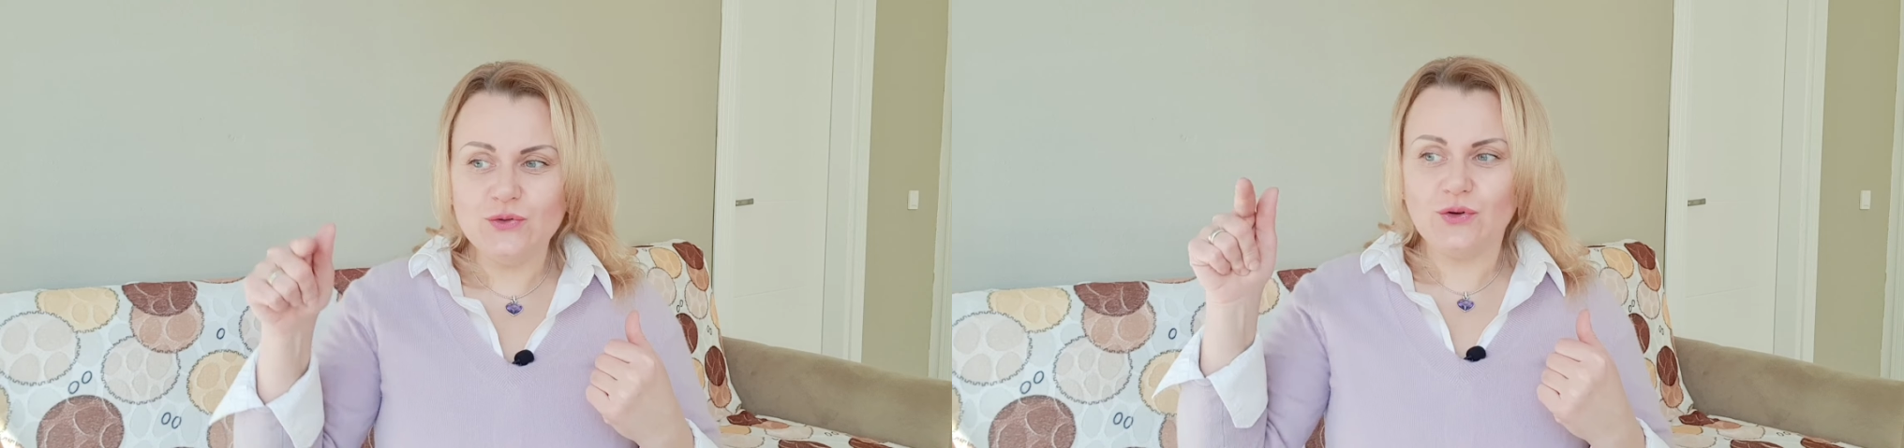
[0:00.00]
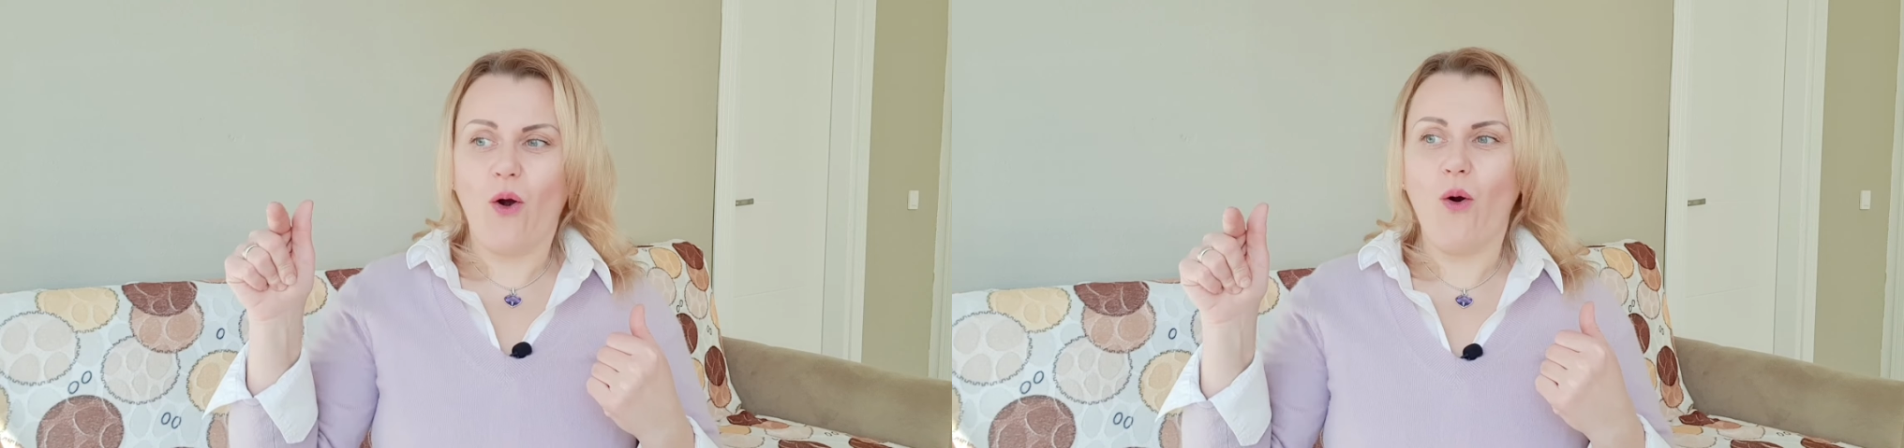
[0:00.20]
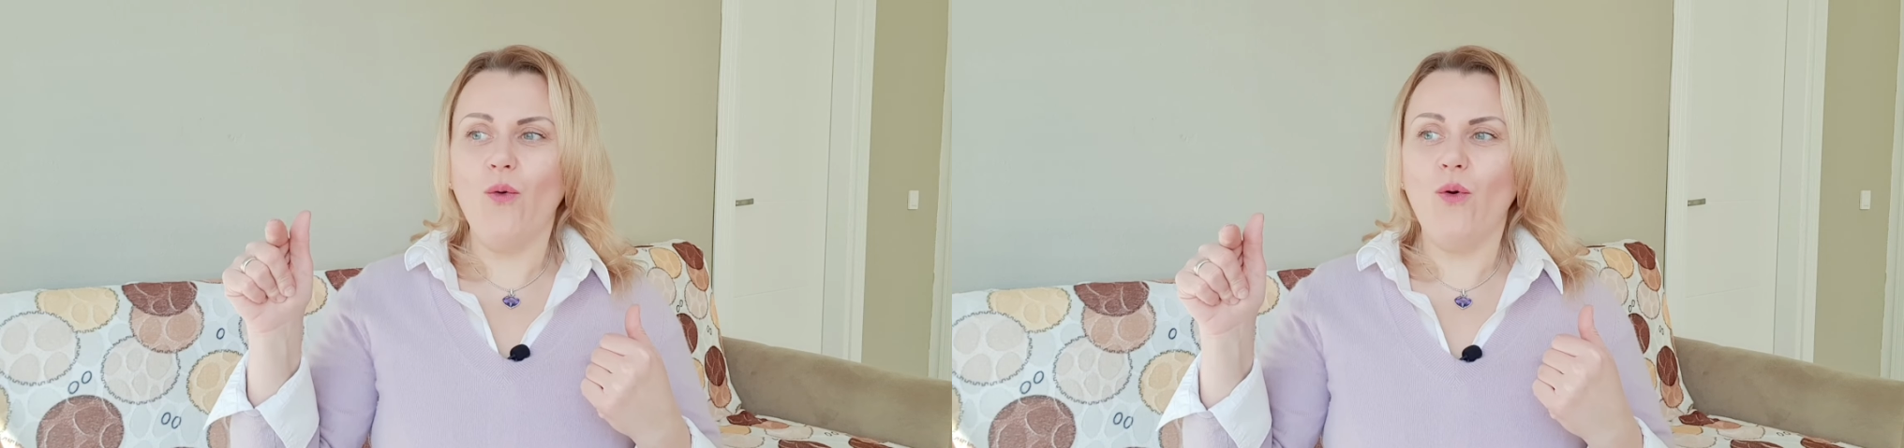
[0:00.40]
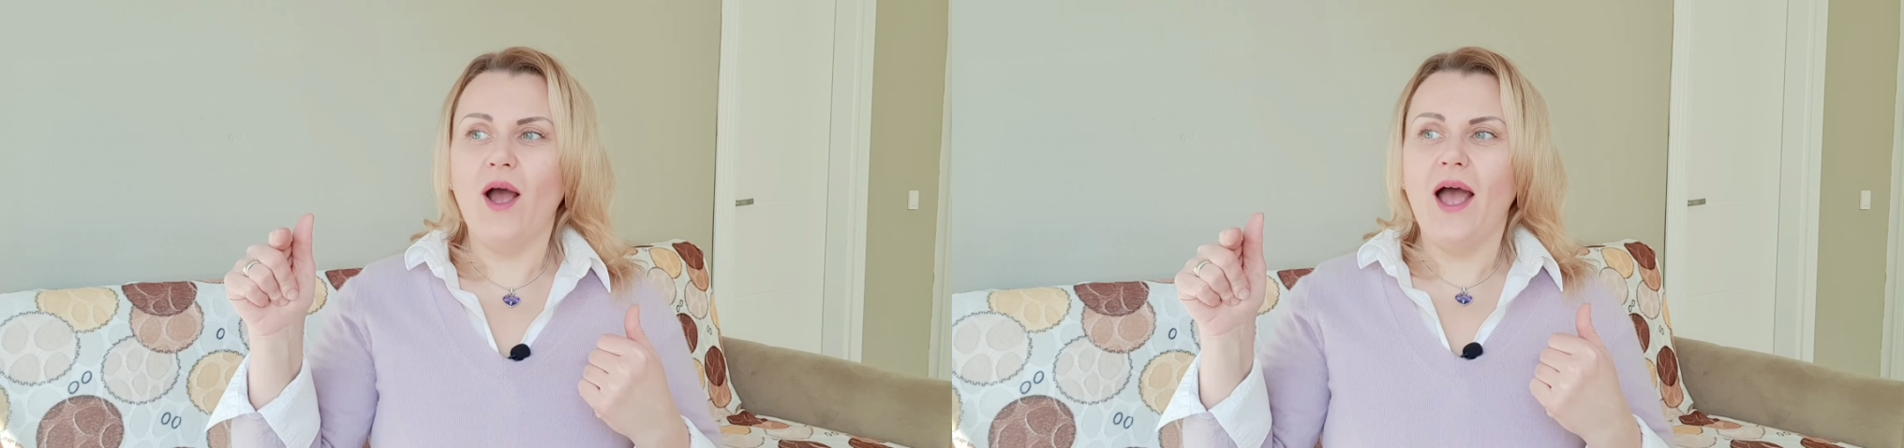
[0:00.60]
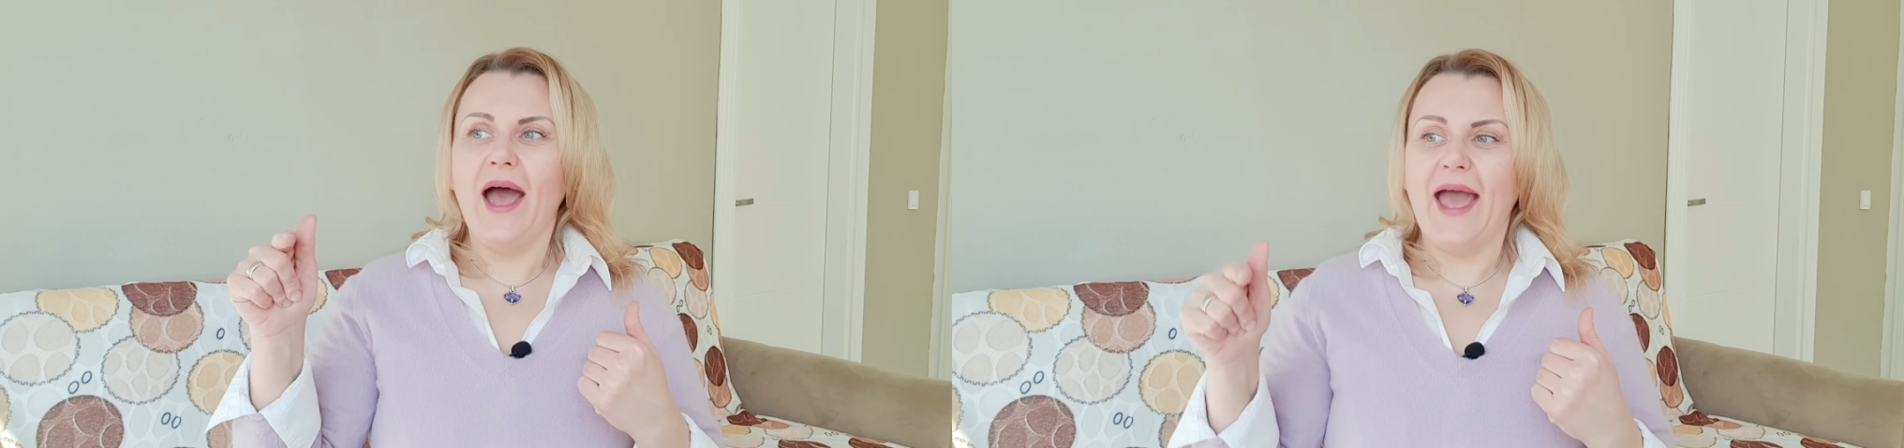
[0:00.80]
know,
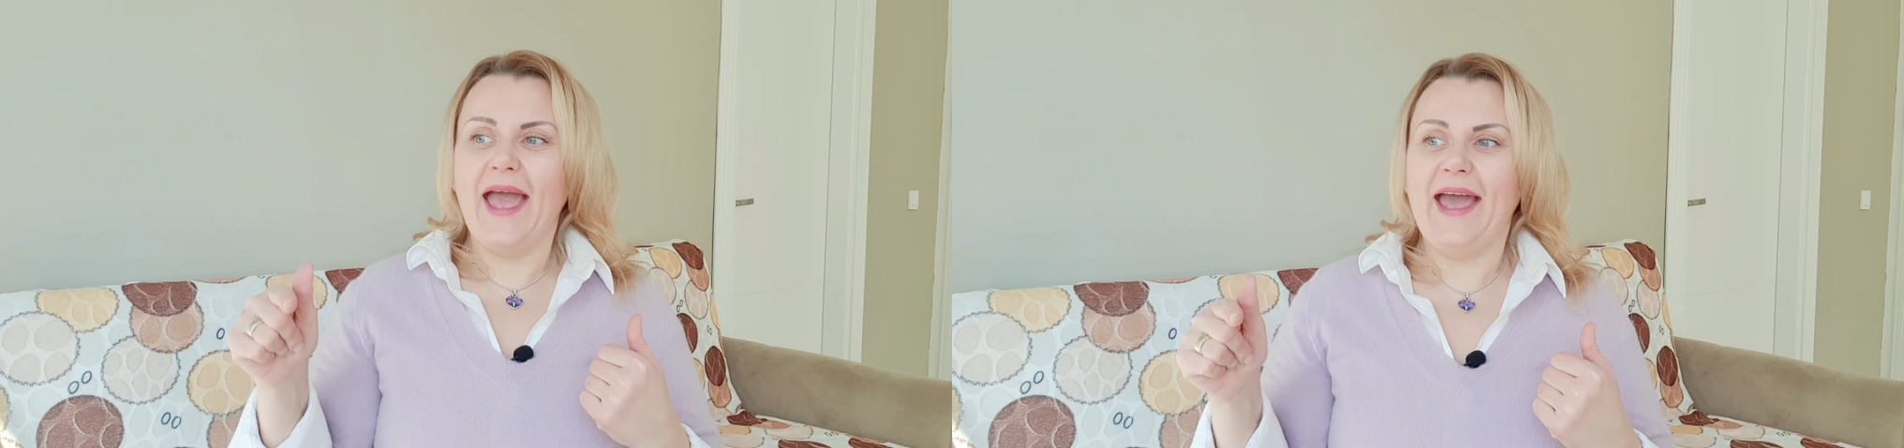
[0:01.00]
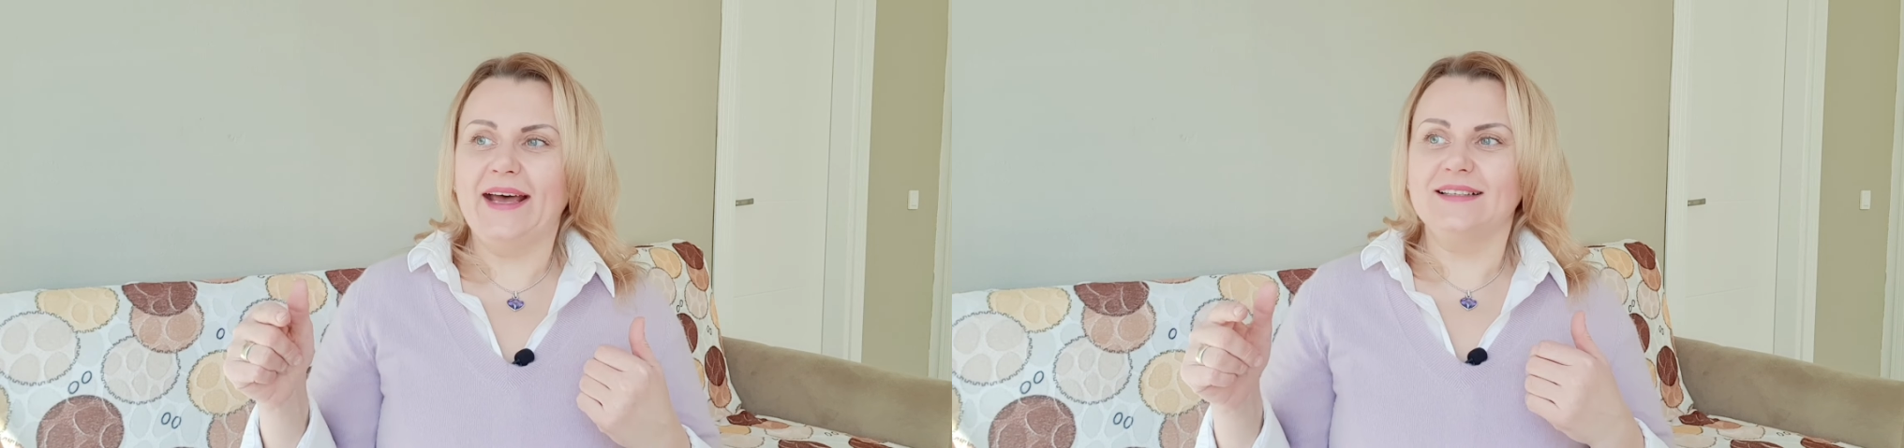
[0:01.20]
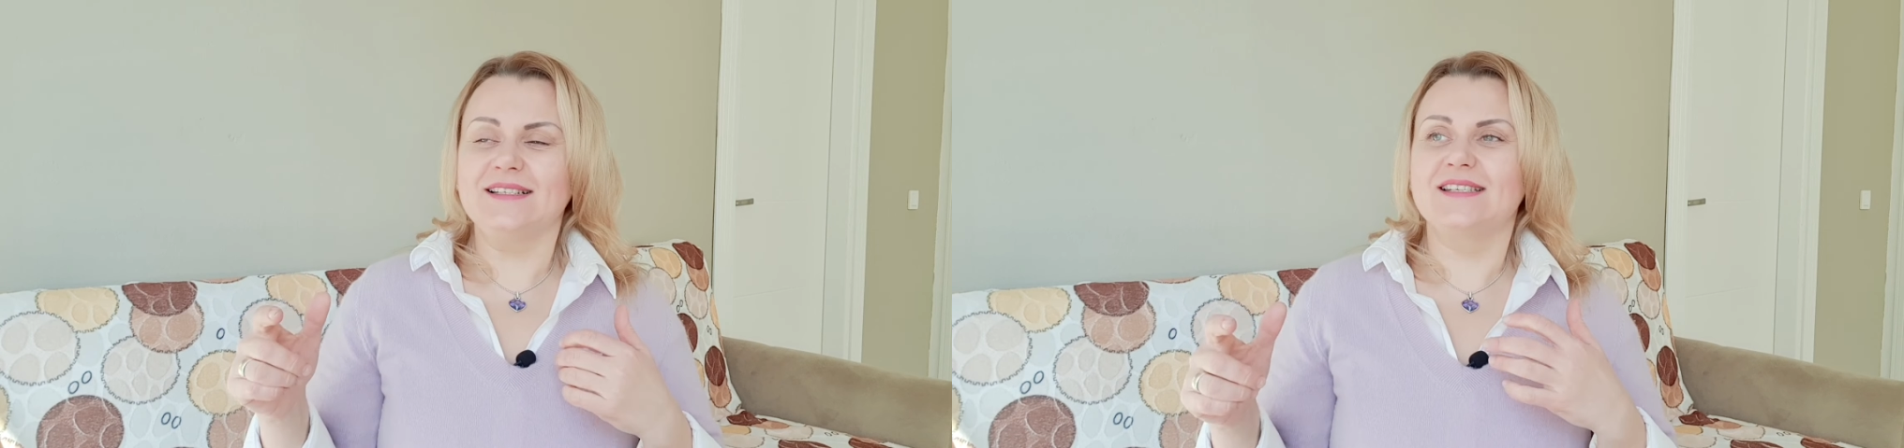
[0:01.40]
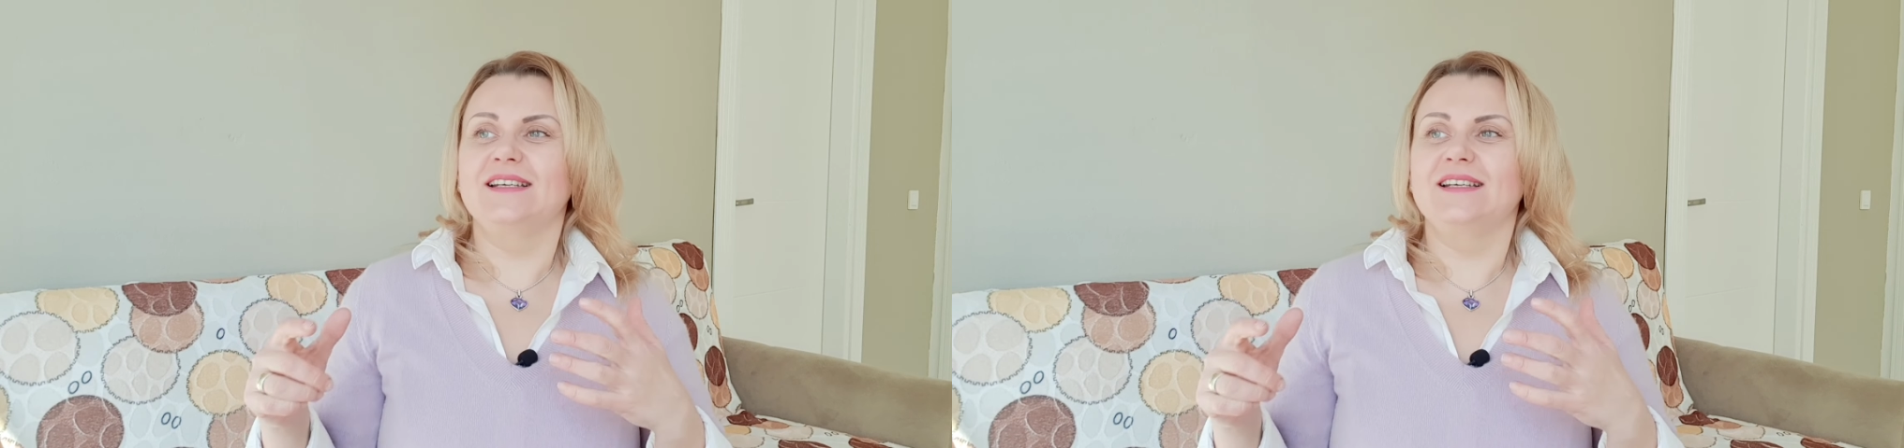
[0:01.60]
and